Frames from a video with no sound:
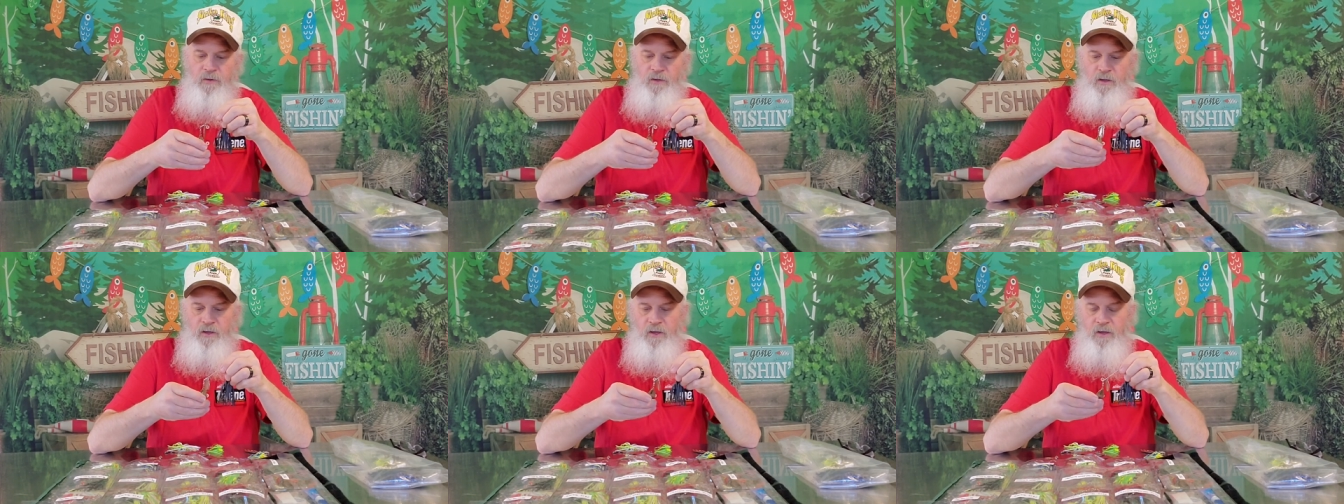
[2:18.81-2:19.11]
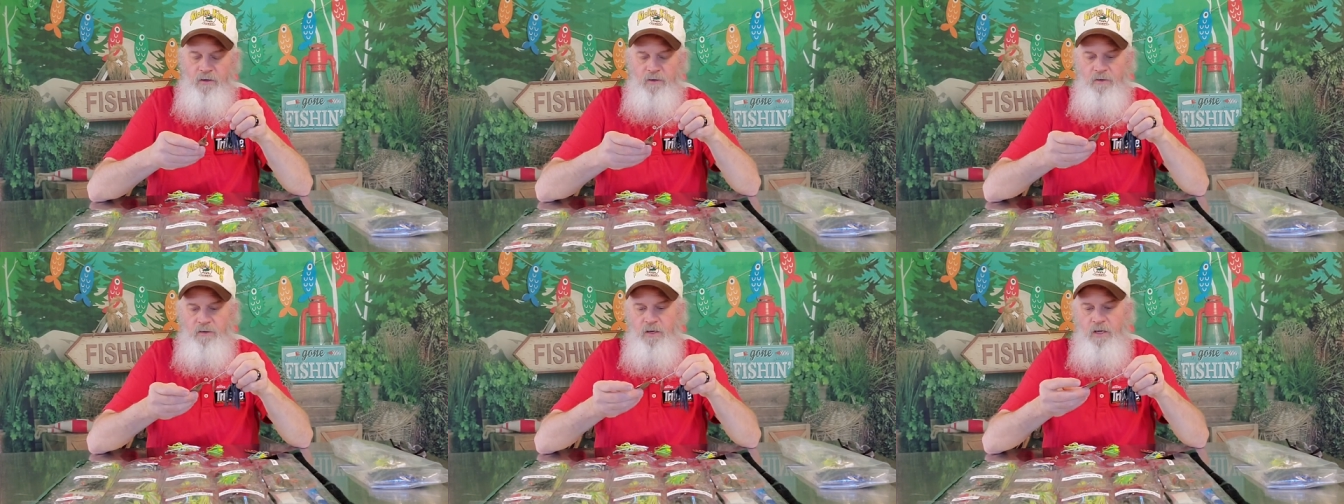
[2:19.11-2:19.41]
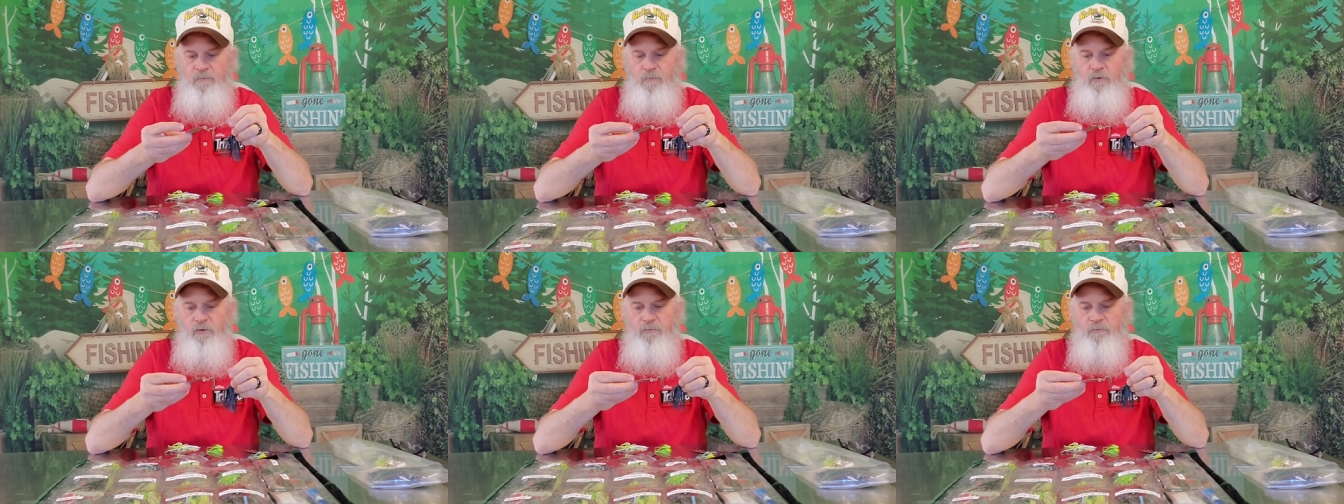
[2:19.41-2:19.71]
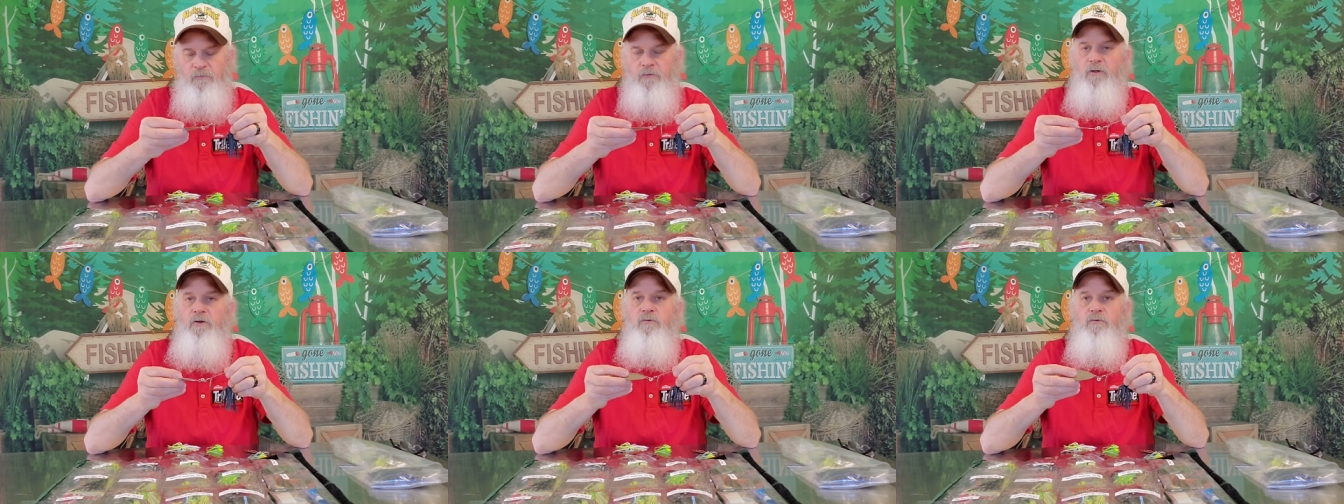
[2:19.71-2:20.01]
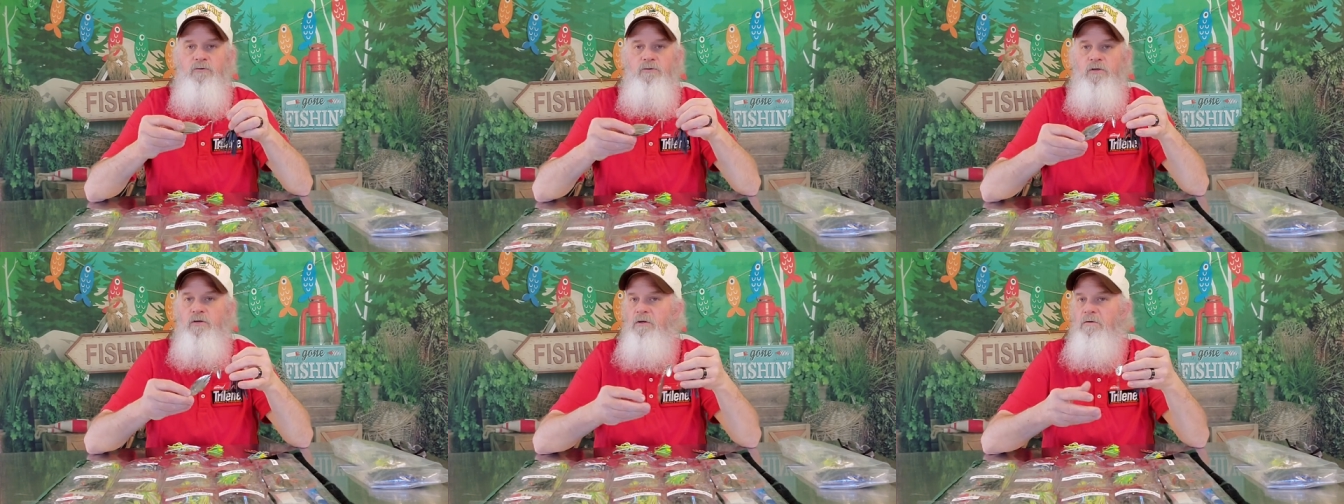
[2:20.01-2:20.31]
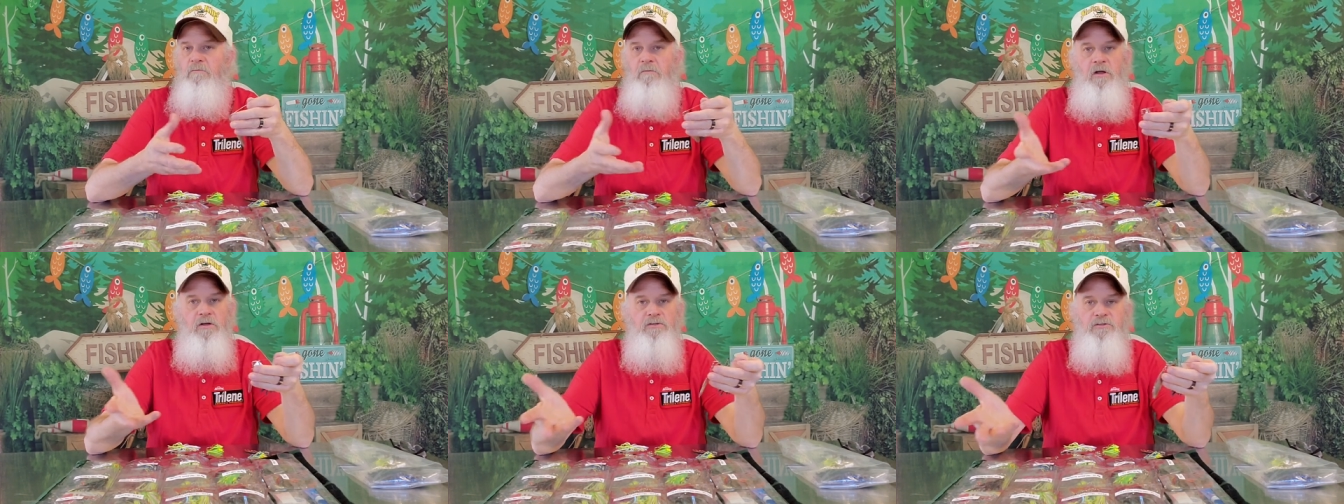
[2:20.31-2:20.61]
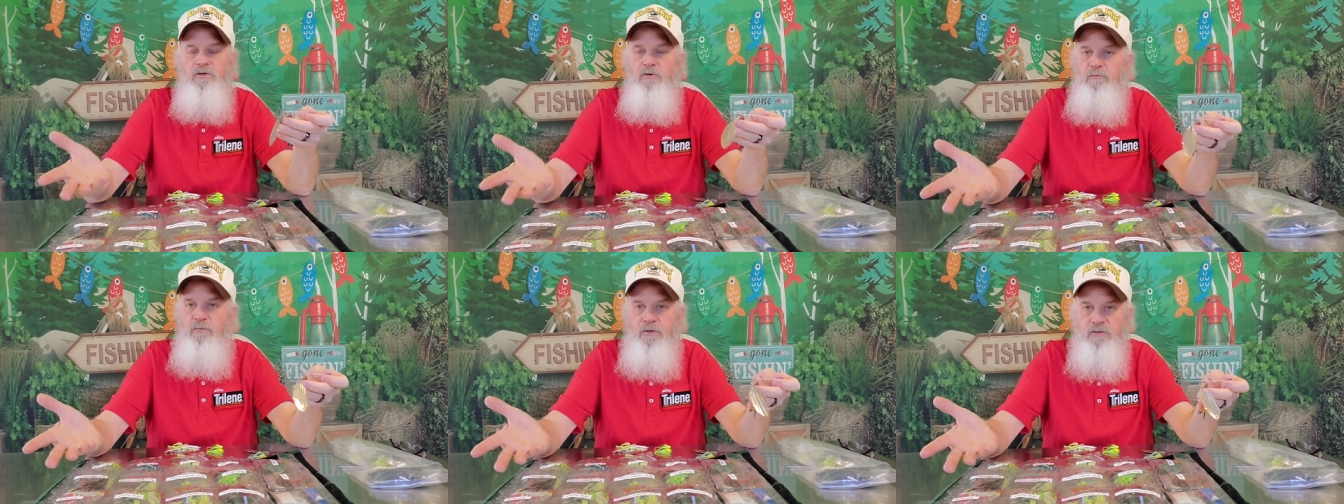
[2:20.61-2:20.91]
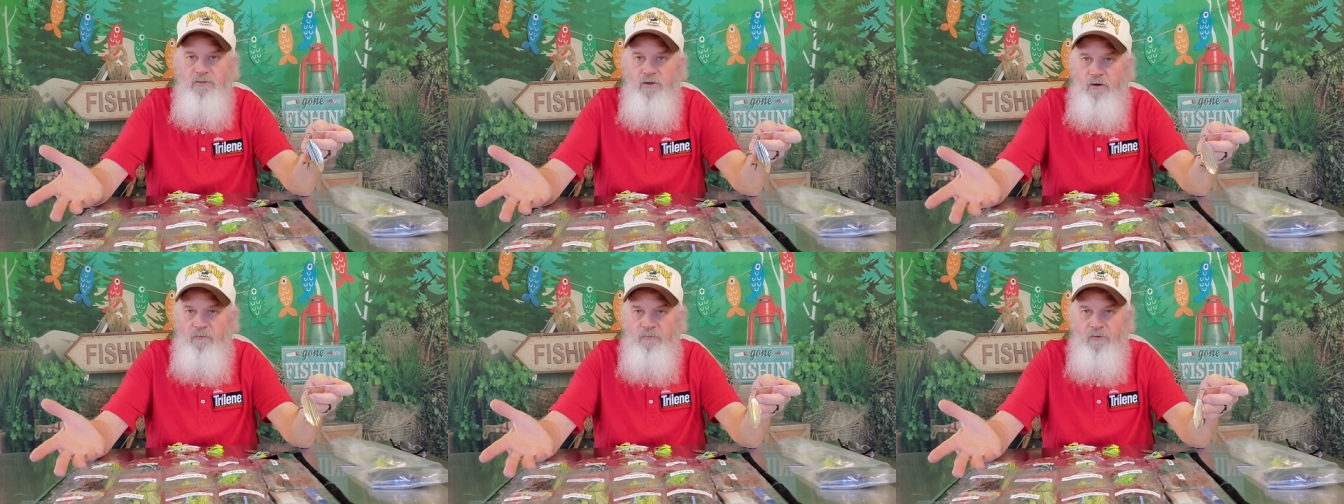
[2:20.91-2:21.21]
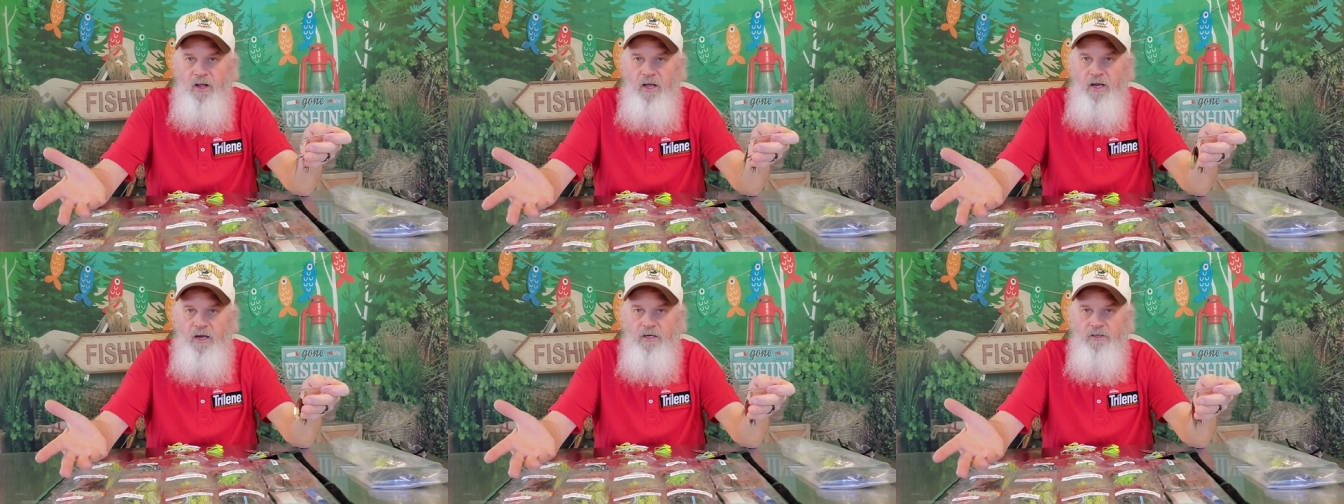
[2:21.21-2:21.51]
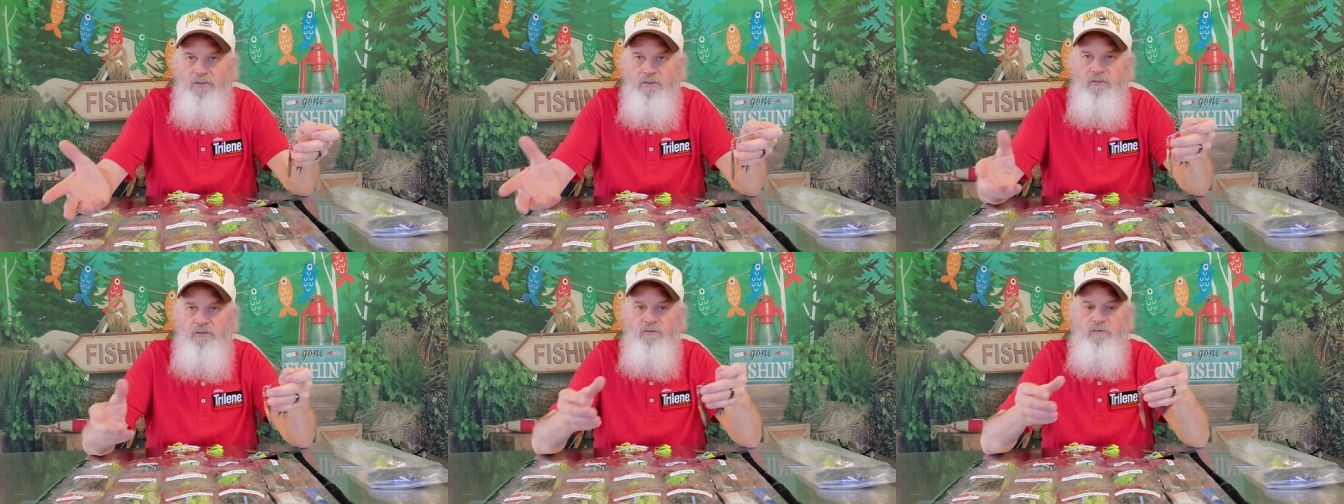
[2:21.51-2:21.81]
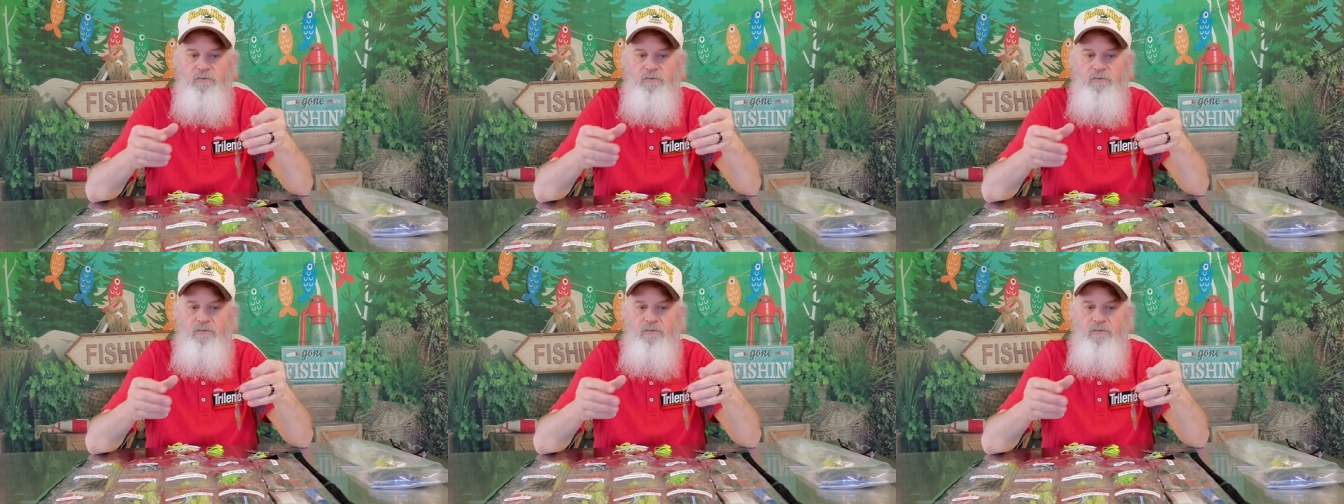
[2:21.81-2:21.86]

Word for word: And even with the flutes, it still puts off flash.